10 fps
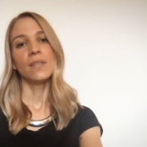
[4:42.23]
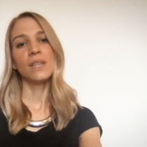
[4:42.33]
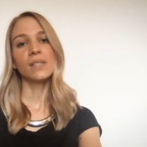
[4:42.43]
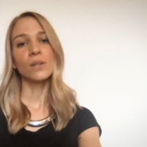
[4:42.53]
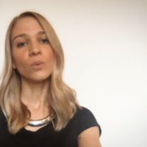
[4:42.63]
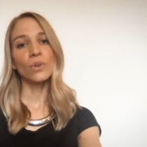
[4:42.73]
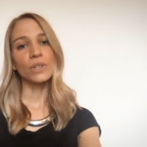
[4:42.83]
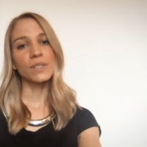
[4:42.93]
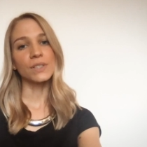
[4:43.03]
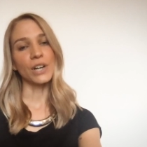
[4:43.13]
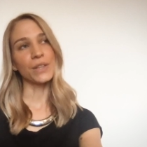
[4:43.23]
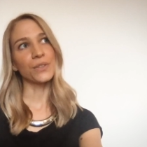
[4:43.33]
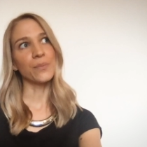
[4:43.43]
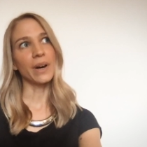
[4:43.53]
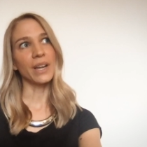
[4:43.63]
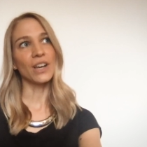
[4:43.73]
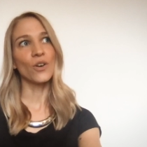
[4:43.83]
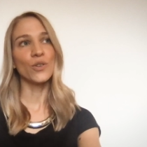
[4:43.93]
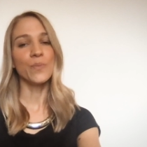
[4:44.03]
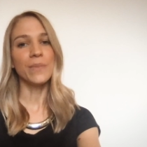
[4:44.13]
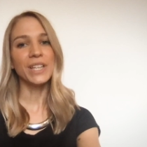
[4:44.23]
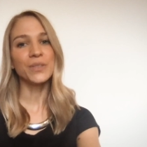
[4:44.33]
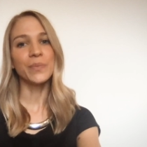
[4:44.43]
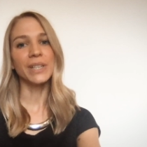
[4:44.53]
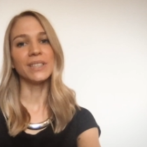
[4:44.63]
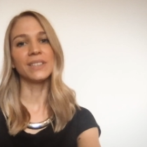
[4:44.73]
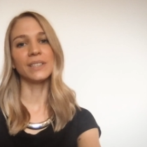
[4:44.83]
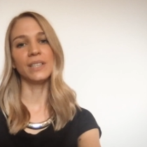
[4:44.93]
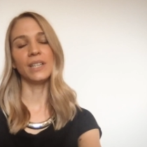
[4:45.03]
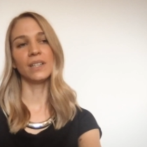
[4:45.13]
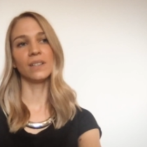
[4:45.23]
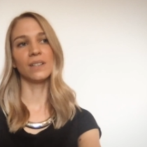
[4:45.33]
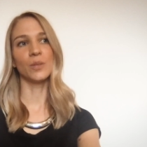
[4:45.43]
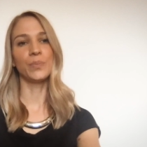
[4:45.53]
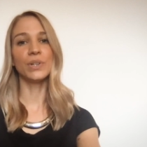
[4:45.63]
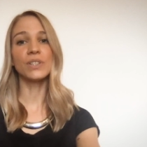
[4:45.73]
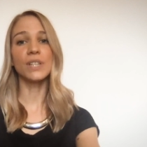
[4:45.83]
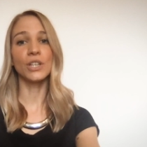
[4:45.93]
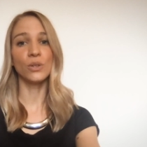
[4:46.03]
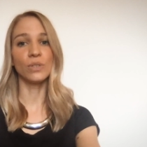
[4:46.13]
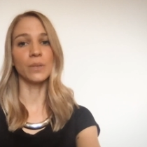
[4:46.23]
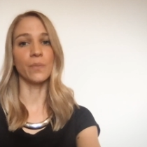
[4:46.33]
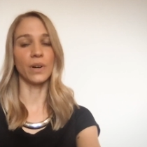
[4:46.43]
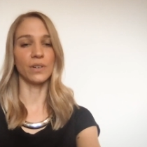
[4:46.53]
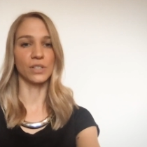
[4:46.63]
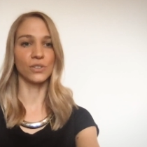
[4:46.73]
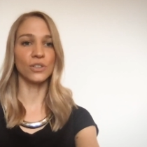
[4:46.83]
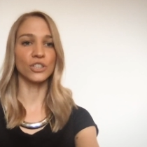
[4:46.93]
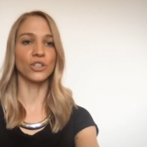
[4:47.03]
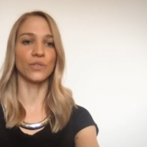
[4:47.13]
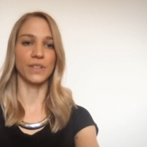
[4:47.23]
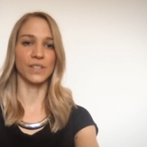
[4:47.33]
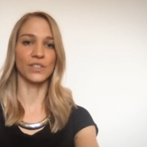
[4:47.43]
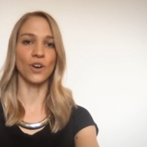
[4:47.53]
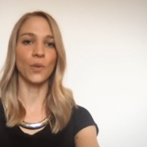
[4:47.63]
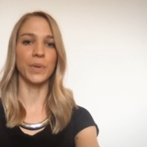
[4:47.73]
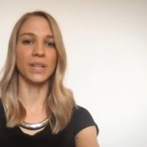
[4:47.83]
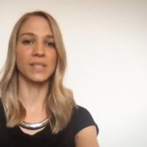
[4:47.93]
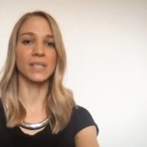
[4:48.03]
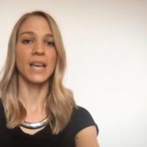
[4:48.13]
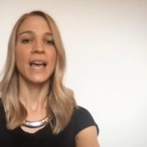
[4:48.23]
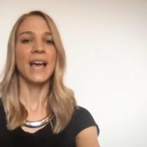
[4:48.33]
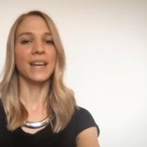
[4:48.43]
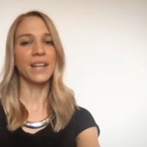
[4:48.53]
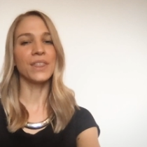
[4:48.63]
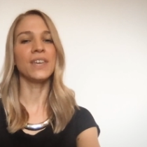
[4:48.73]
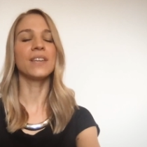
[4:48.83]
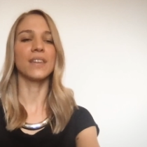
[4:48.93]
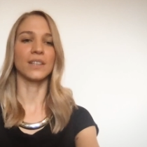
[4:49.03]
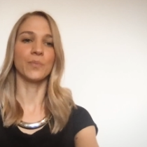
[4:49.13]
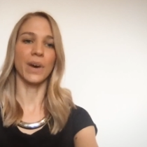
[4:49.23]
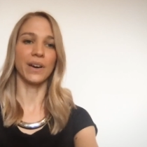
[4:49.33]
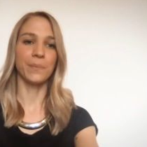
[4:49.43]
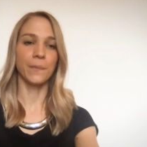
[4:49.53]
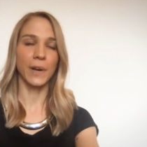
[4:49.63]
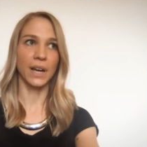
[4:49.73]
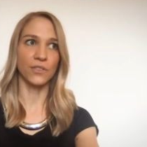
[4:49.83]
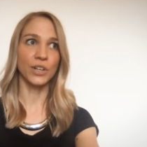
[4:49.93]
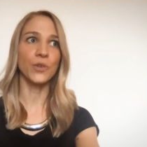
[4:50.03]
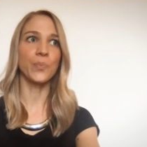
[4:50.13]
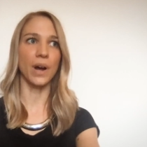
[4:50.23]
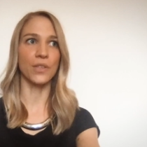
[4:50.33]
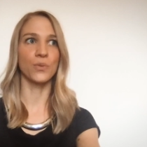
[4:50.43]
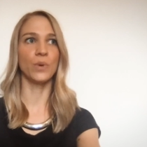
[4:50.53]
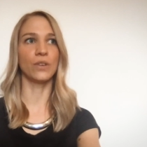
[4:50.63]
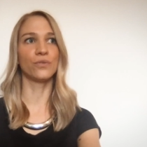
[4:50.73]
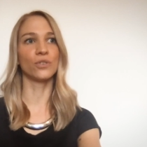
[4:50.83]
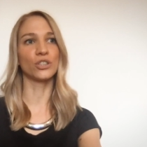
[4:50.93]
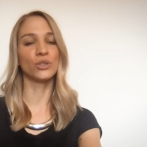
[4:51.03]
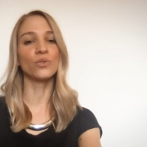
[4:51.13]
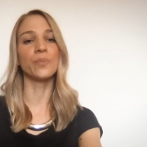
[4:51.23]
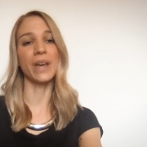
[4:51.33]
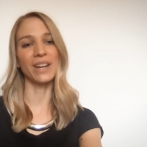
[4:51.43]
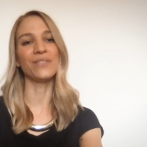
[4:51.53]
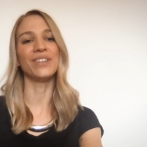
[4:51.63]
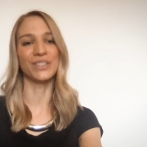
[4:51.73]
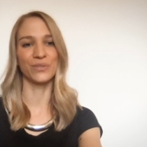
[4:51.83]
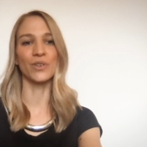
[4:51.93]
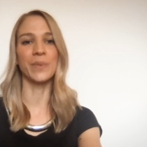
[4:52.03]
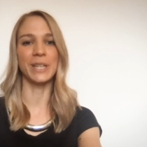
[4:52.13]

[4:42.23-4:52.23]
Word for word: These awards strengthen my commitment in uh, persecuting my research on these topics, and I think that my career path will for sure benefit from